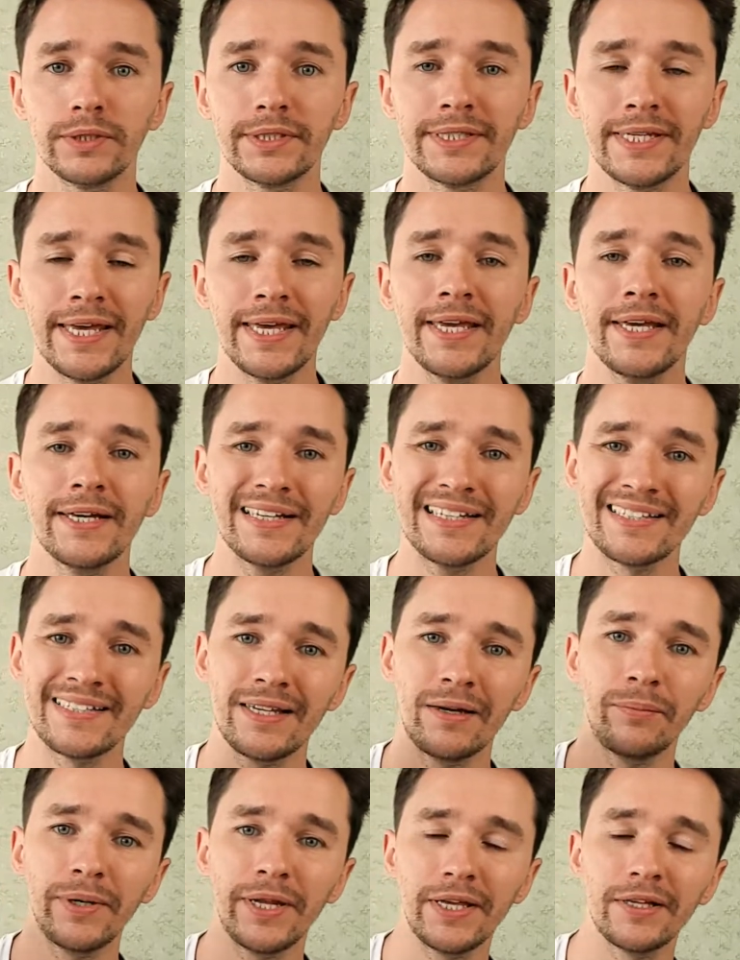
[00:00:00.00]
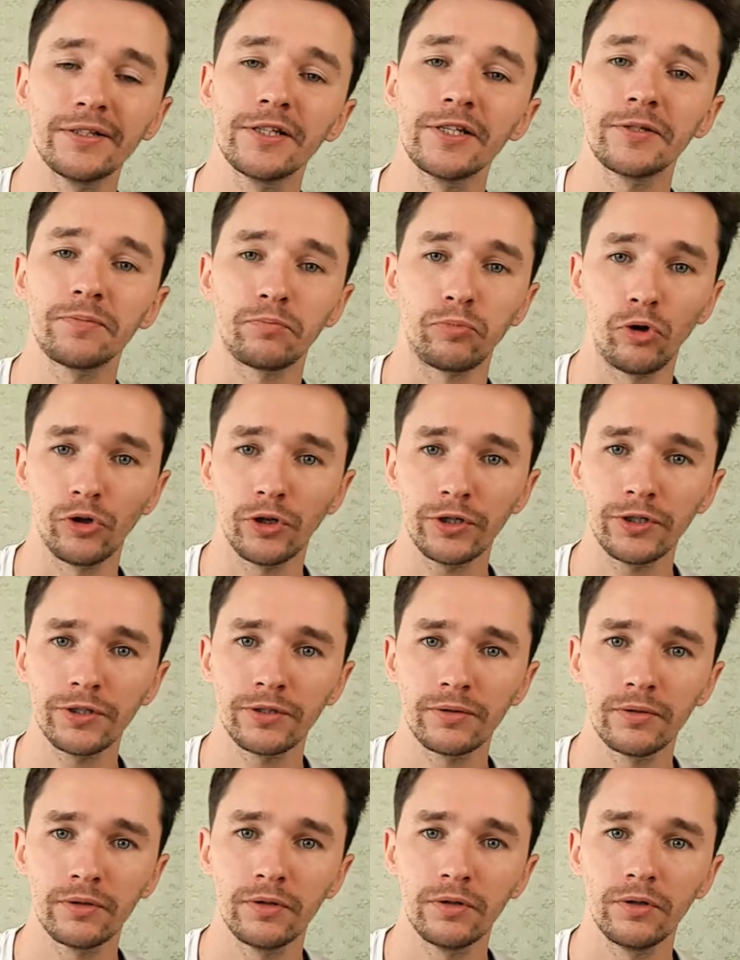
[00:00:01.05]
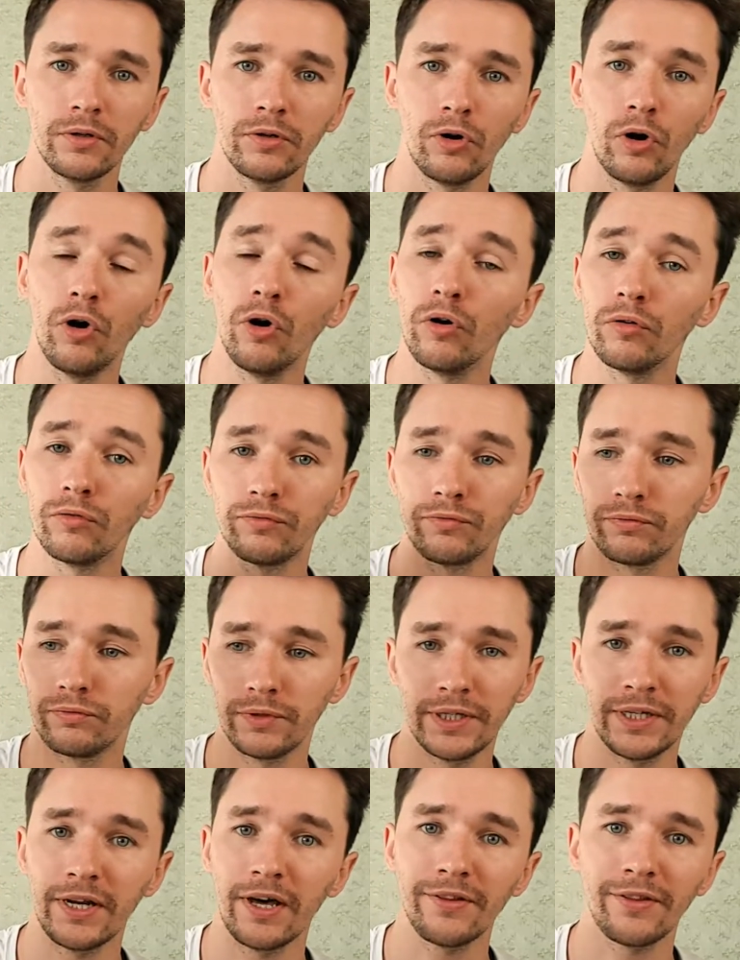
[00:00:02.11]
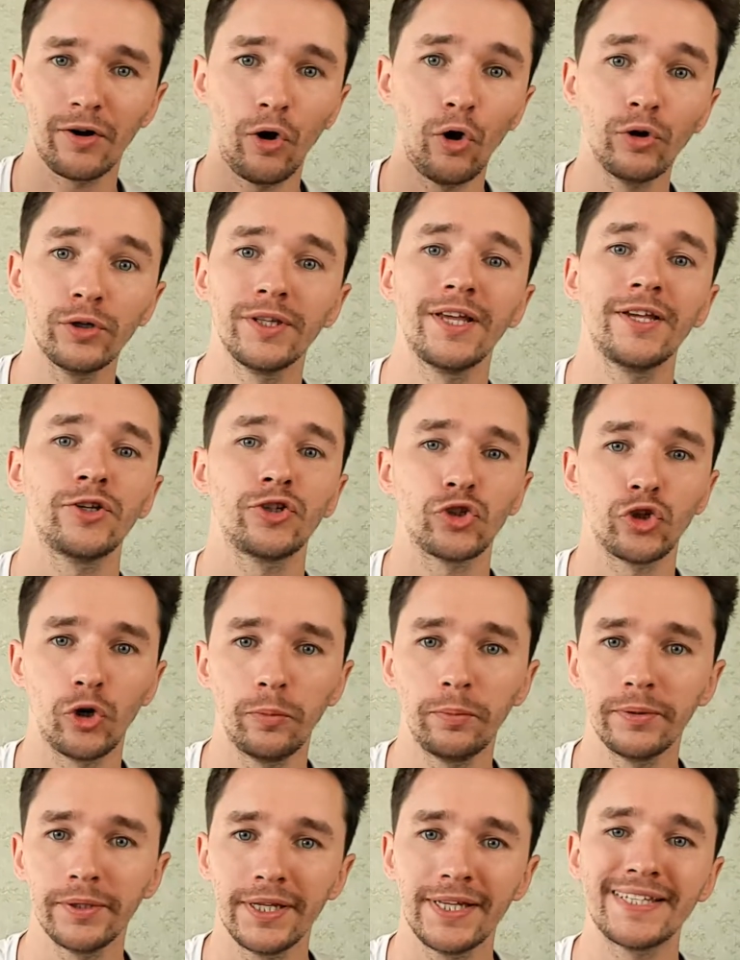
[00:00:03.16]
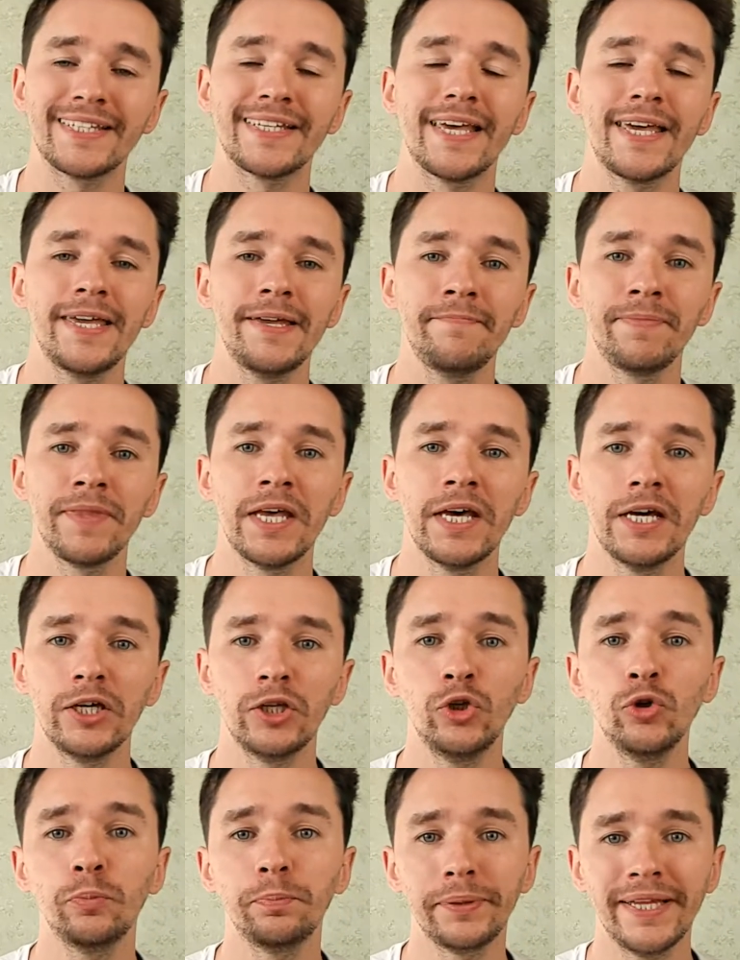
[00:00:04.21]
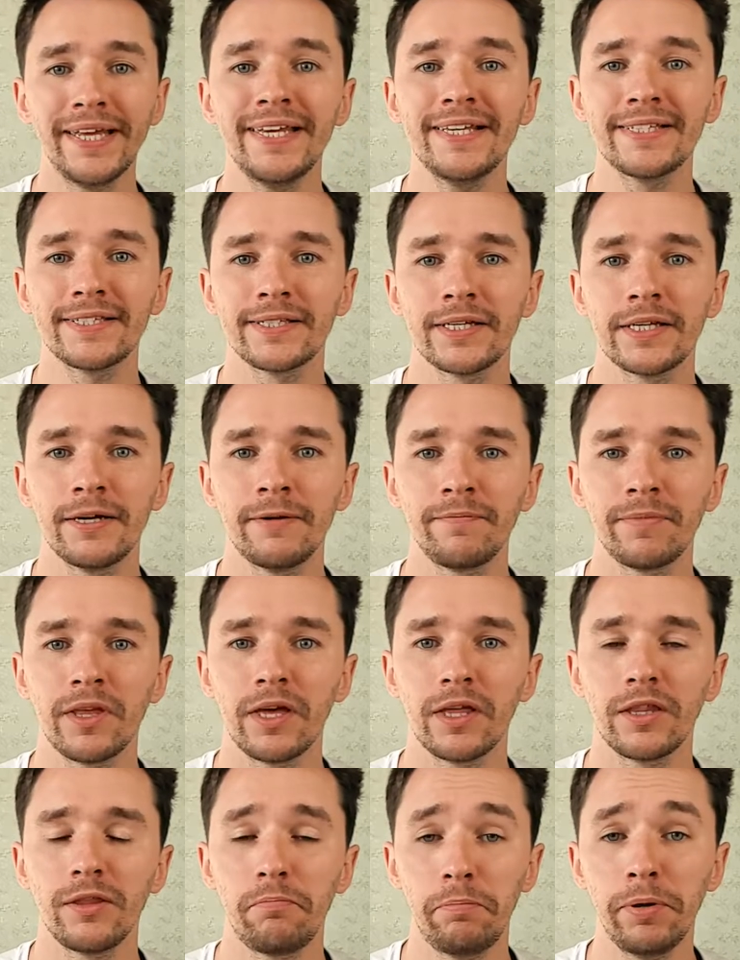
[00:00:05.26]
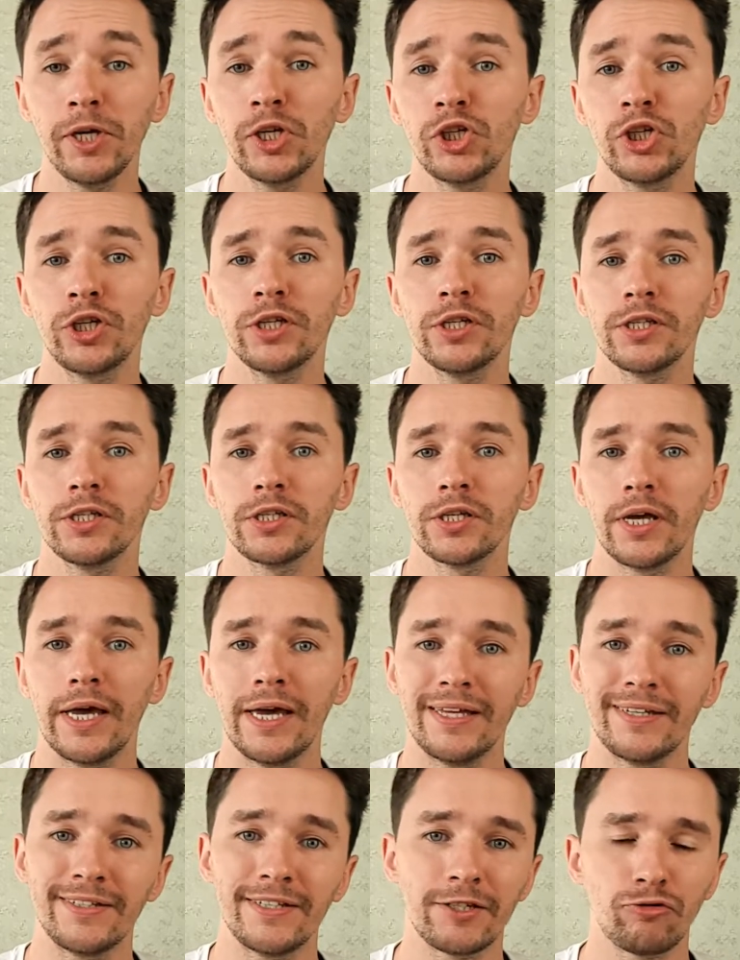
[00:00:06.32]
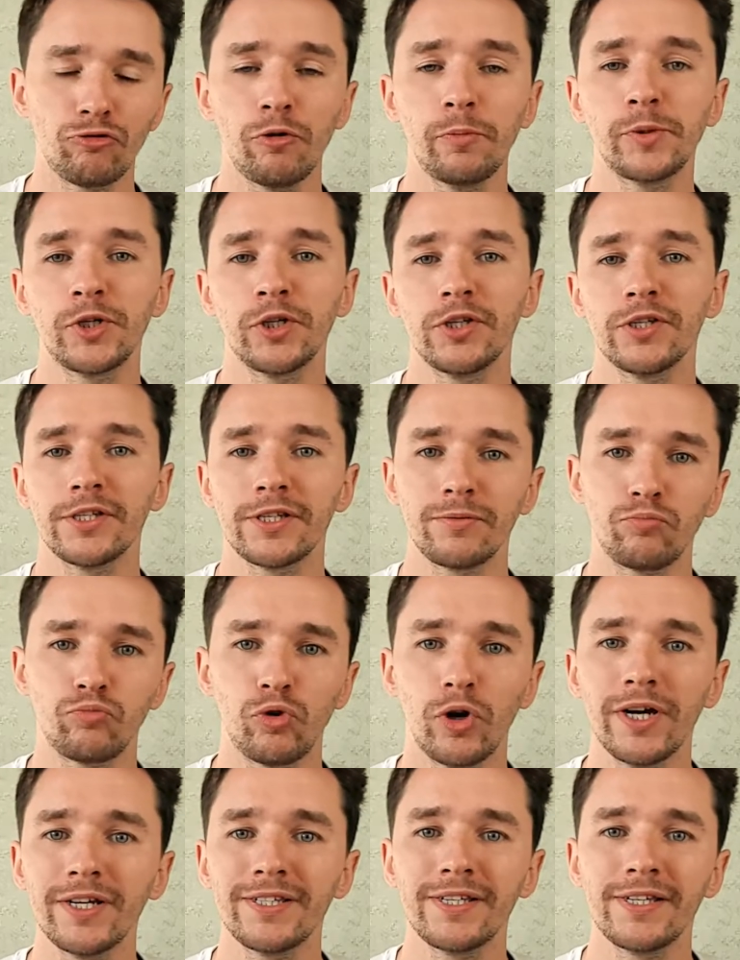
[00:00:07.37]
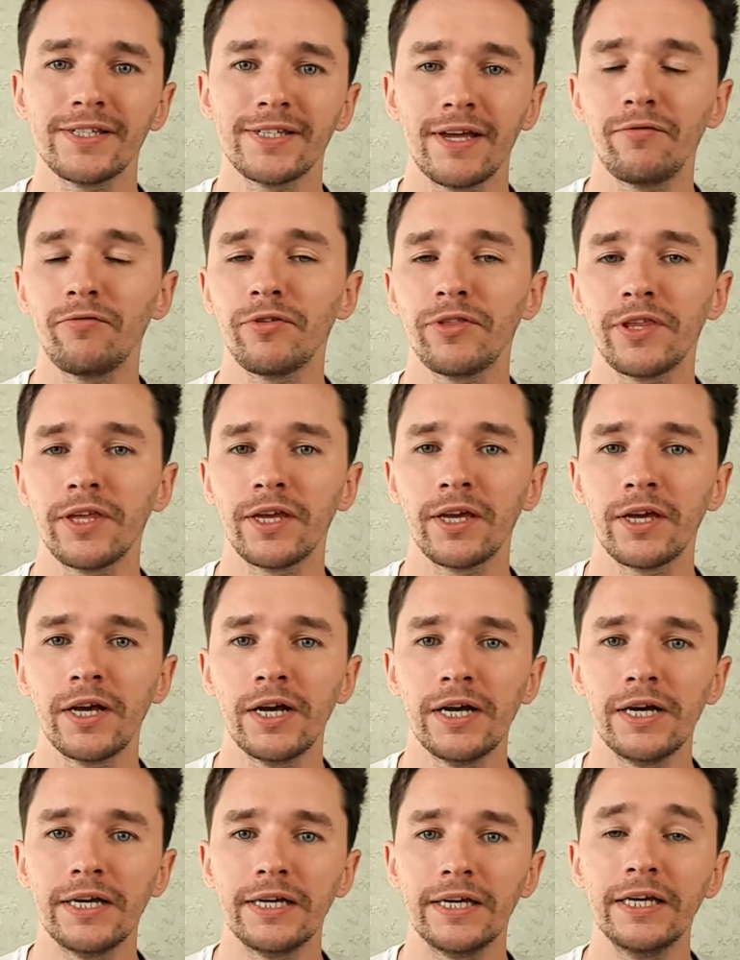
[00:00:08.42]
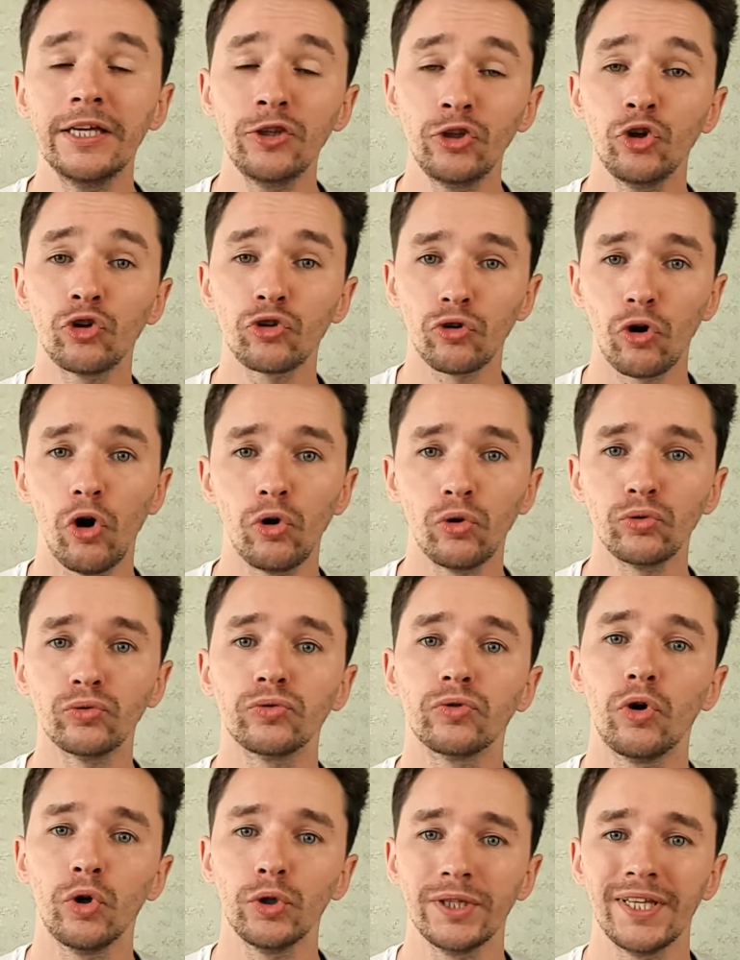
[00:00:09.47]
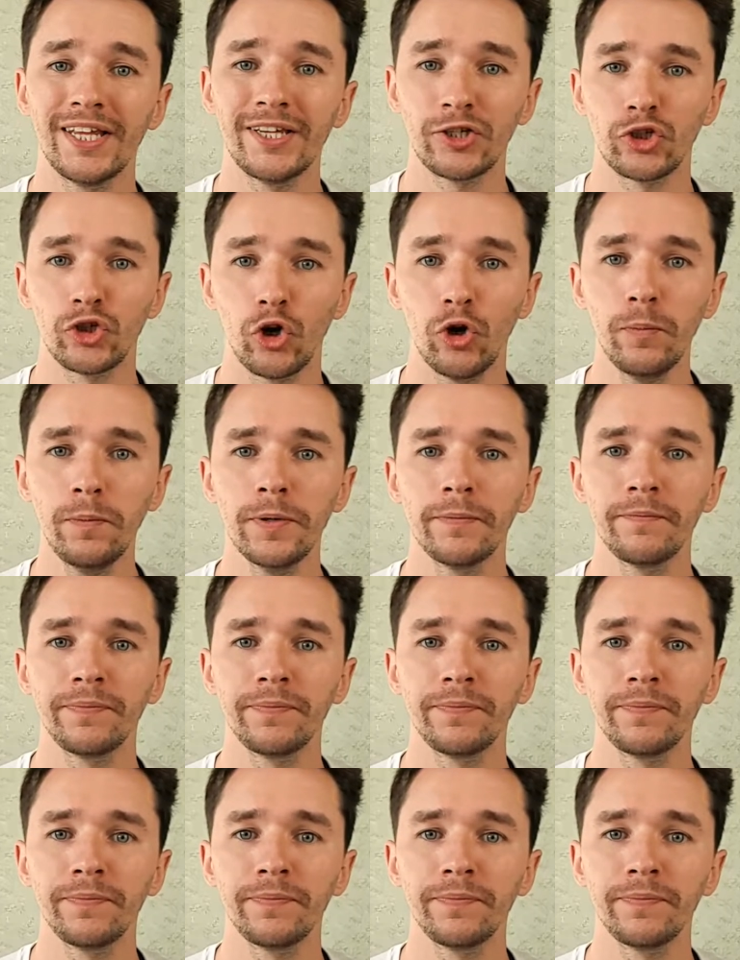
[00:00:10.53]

take somebody else's product of another online shop, let's say, you place the pictures and descriptions and prices, everything in your own online shop,